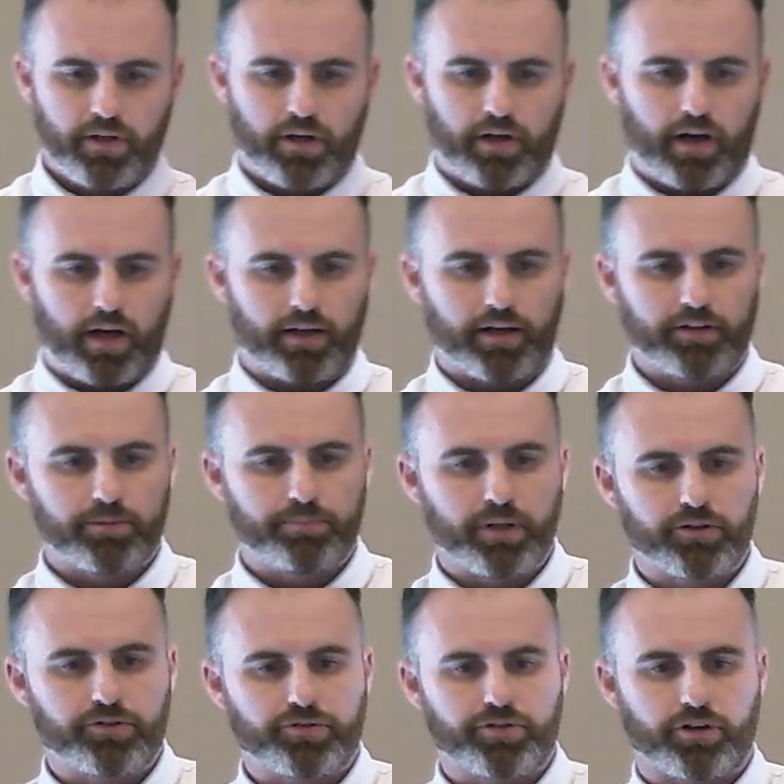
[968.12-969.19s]
I like to
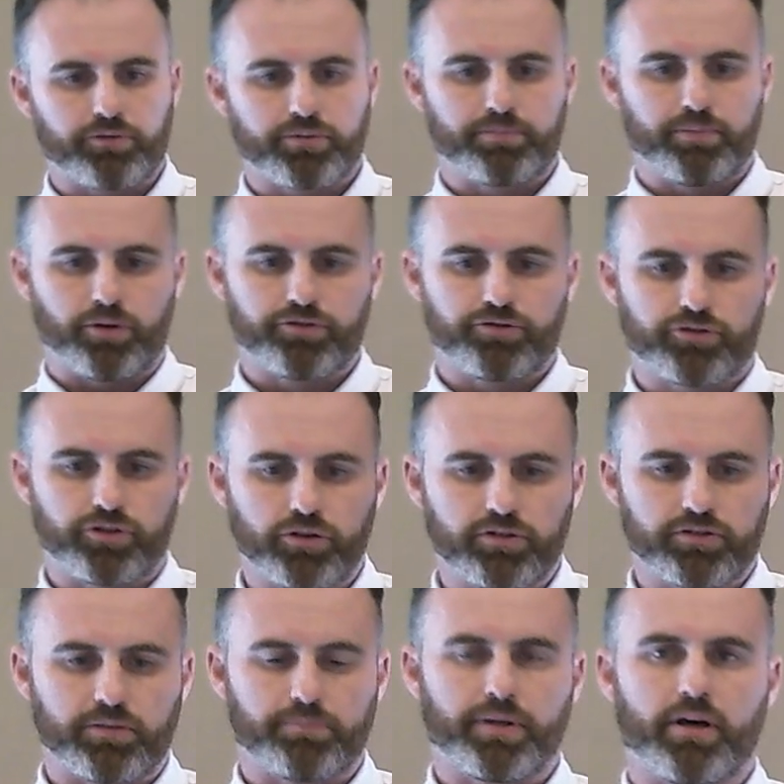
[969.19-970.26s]
build trust with both students
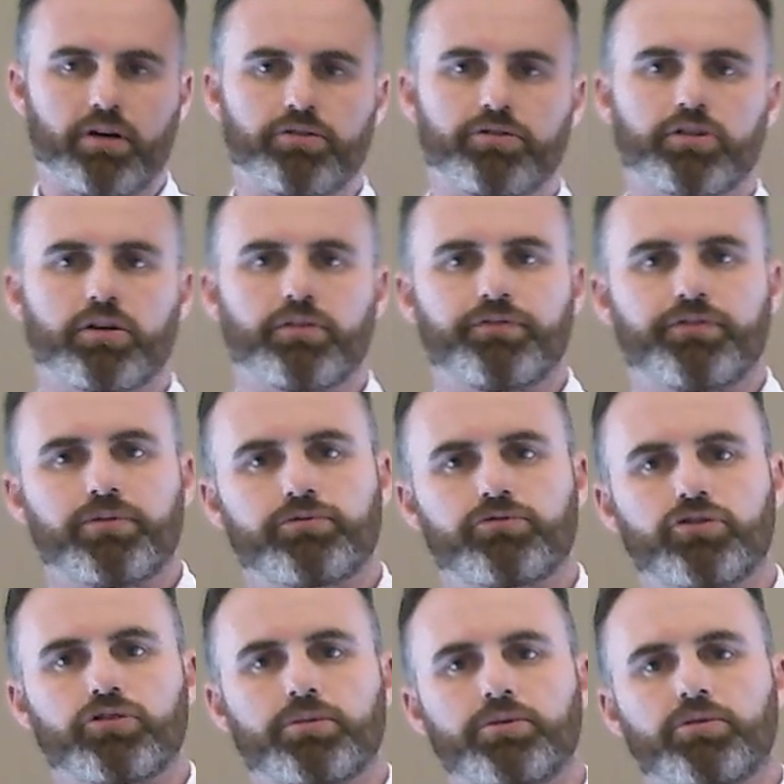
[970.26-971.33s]
and parents
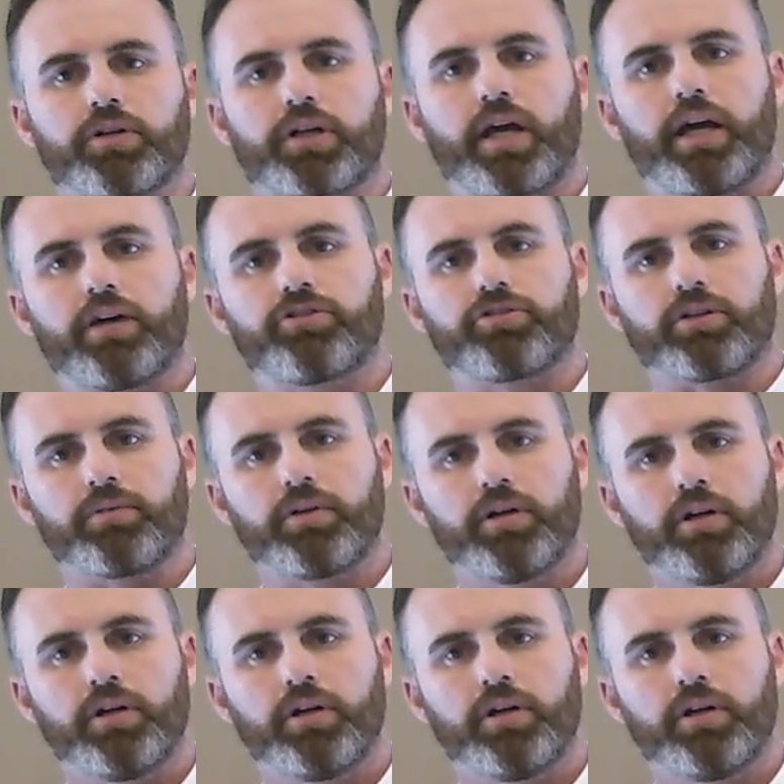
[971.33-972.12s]
through communication.